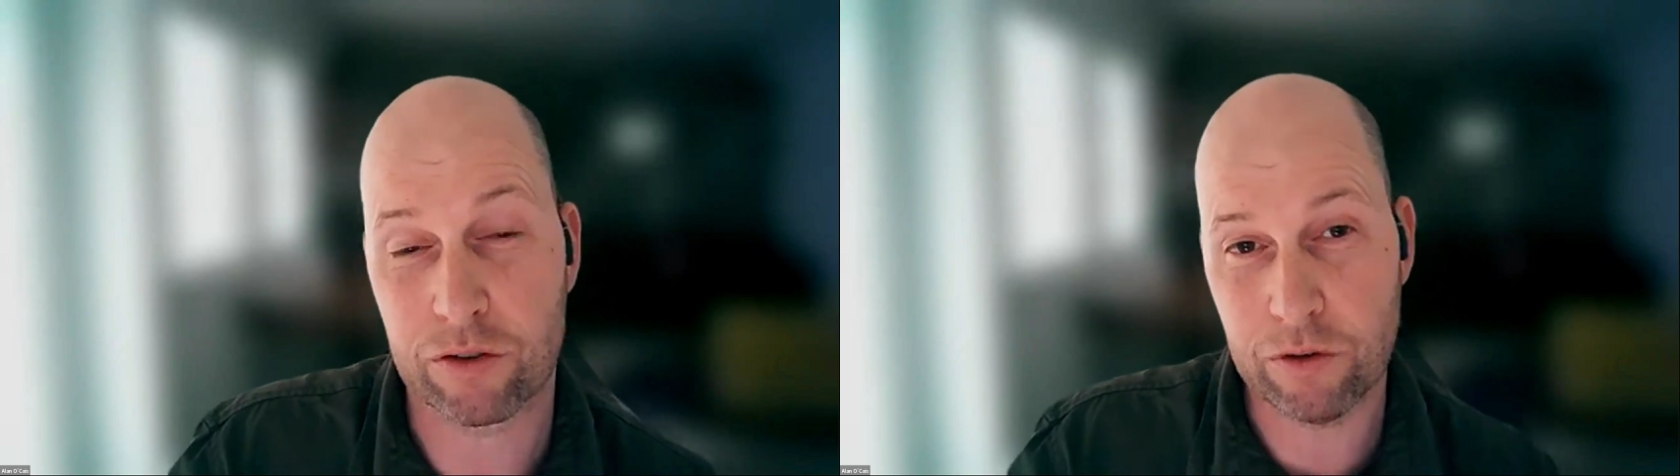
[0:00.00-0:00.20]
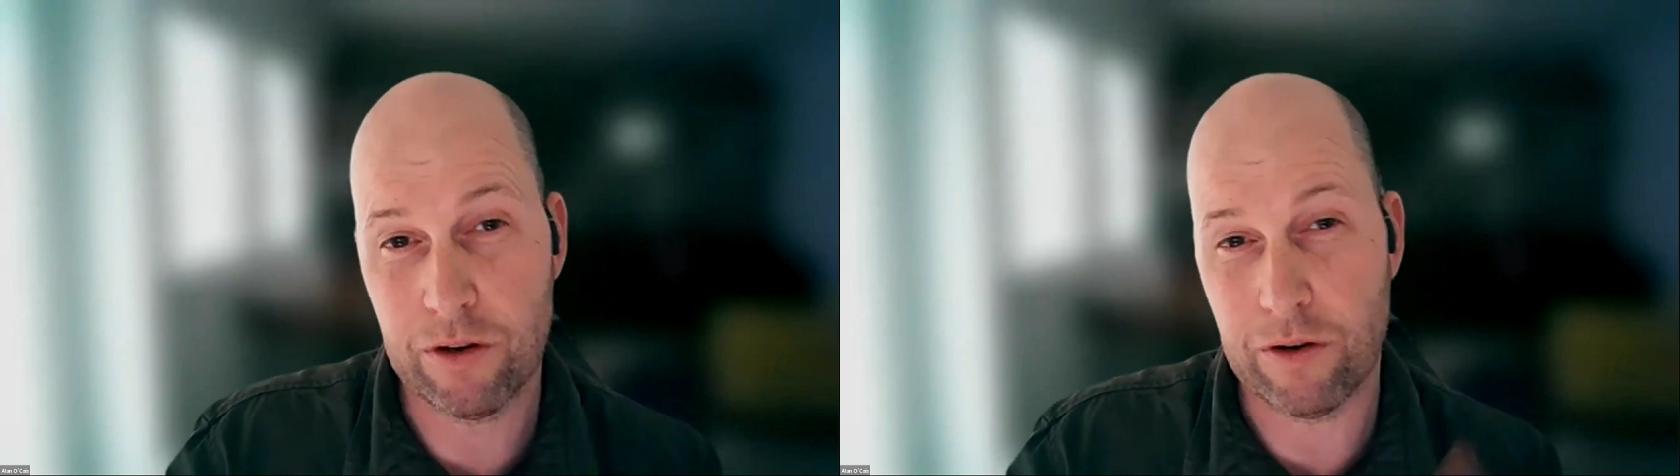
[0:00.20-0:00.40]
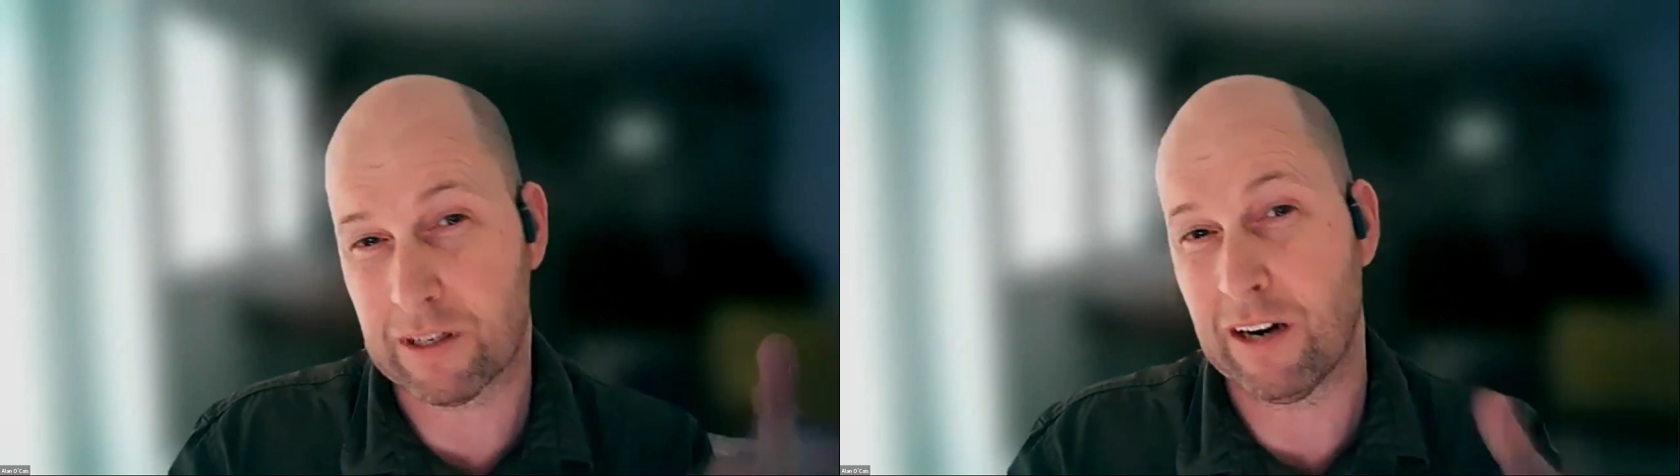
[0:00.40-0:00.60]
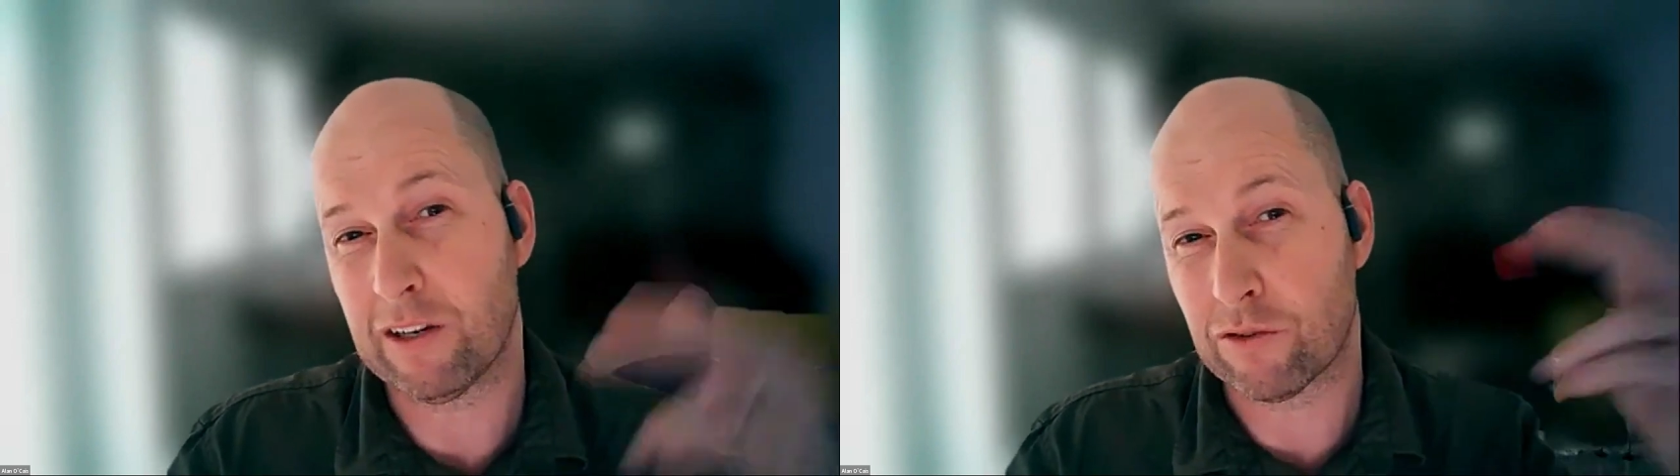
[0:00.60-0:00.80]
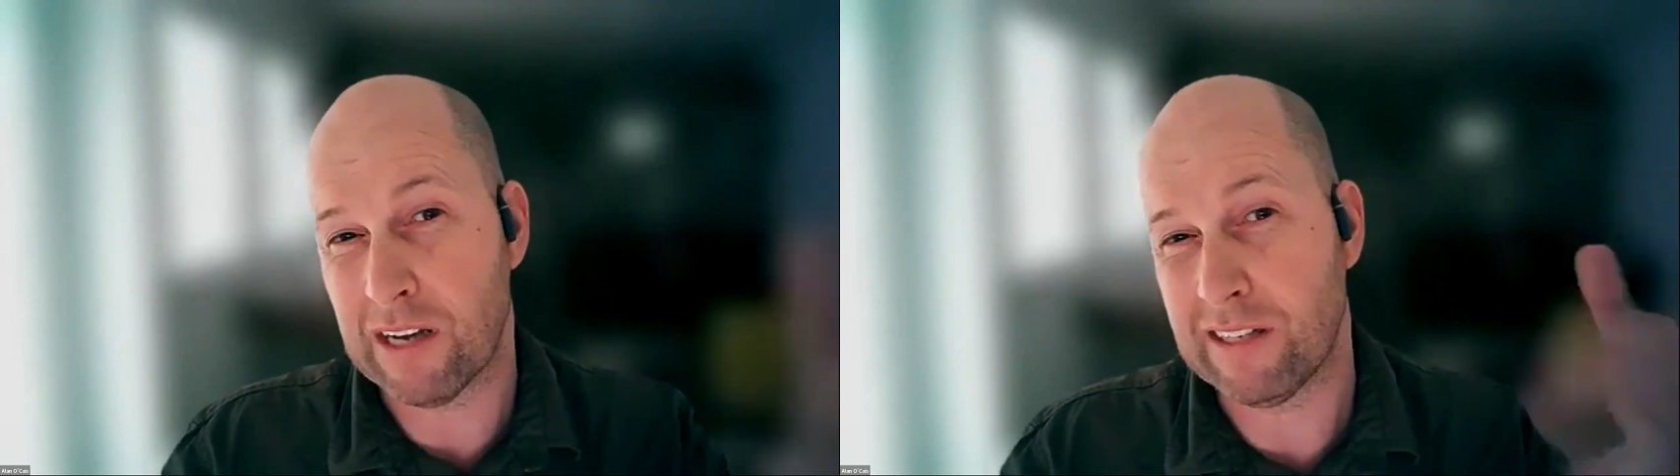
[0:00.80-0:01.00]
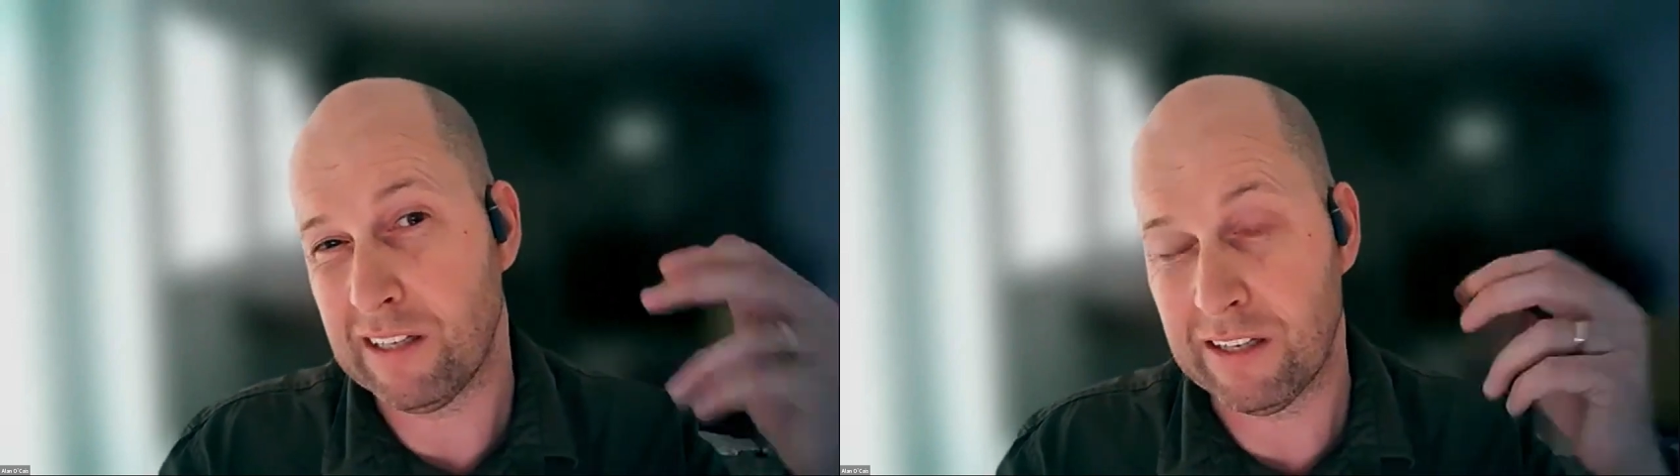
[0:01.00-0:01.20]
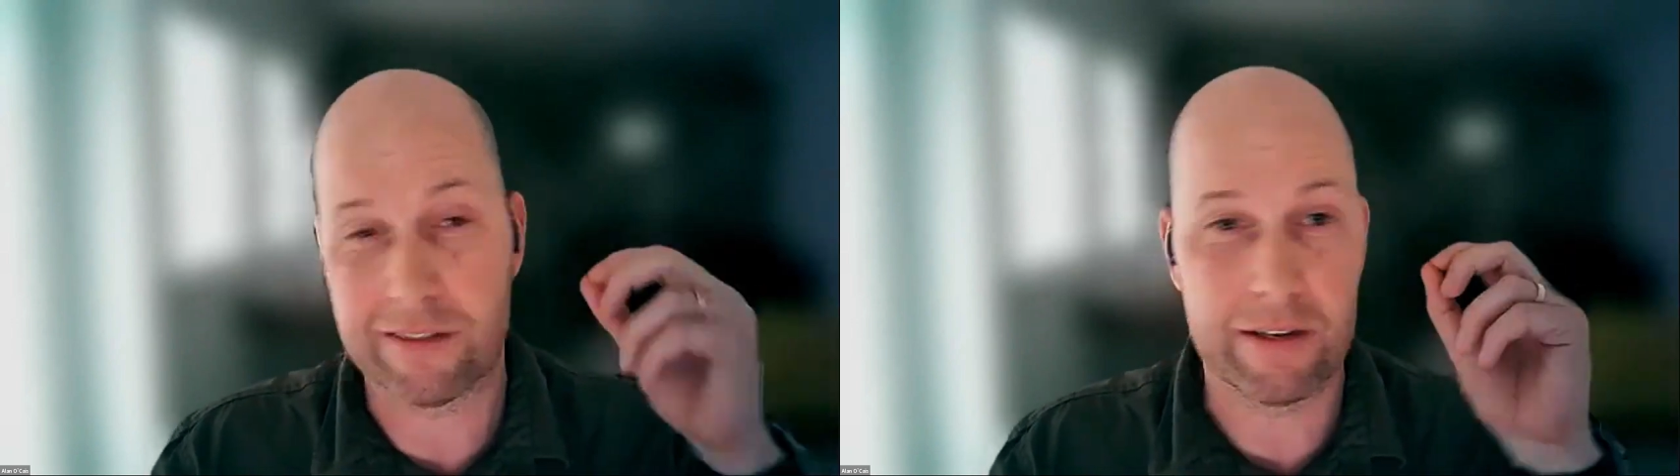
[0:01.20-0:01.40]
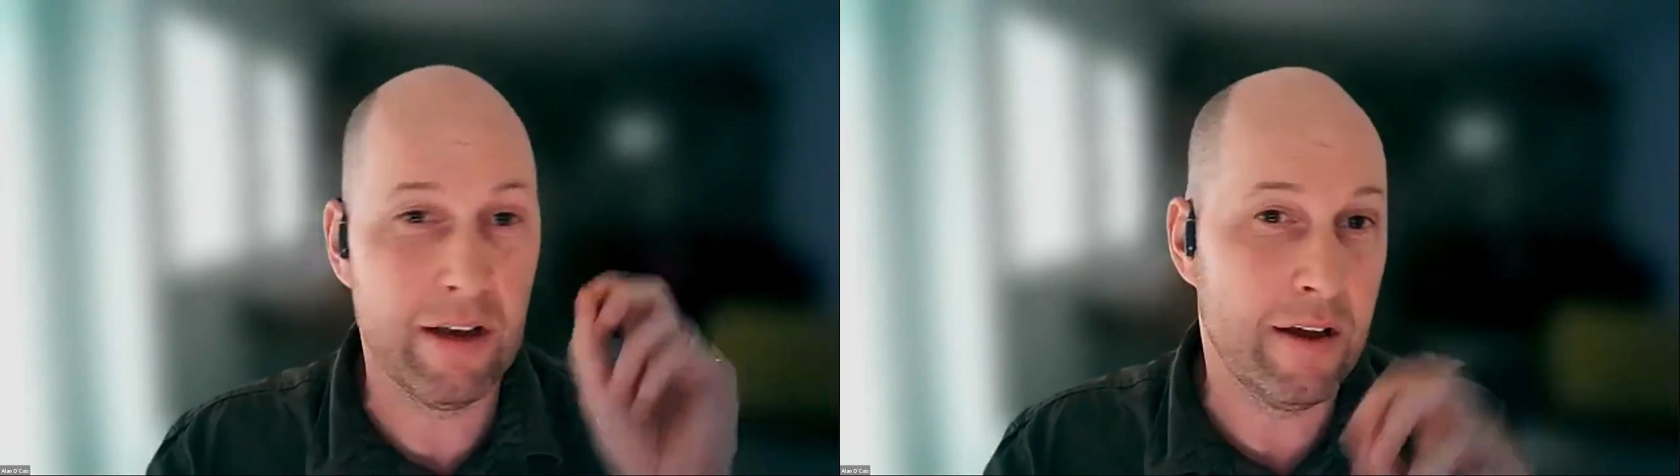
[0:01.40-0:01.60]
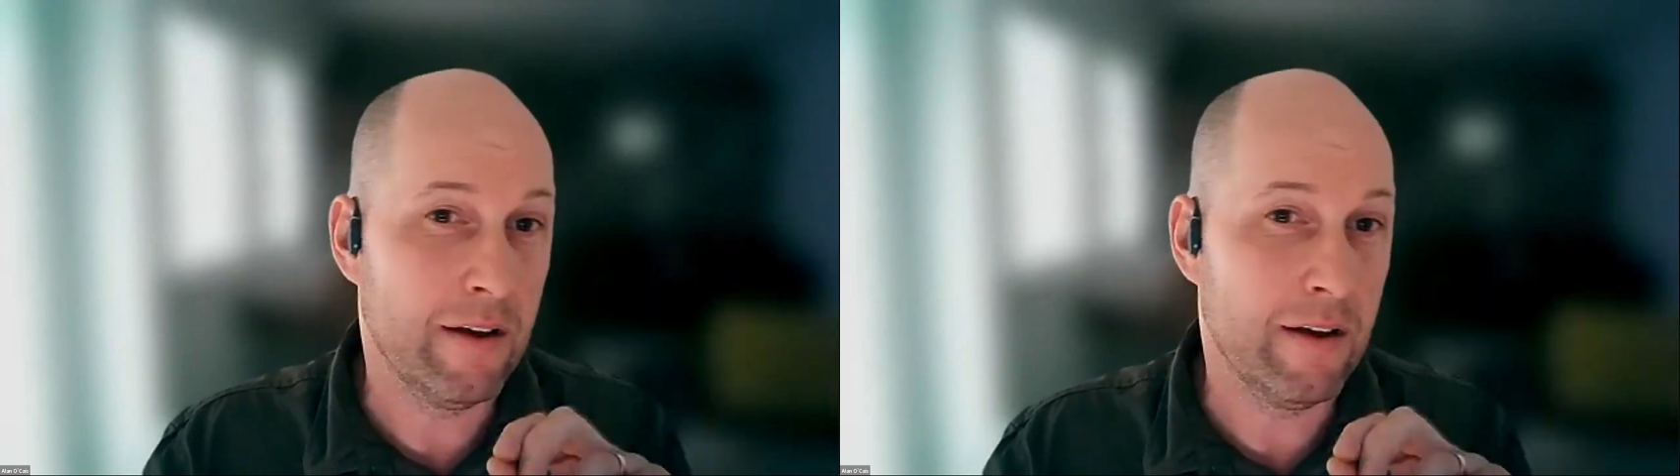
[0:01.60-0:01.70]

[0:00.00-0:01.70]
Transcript: sooner you start addressing these,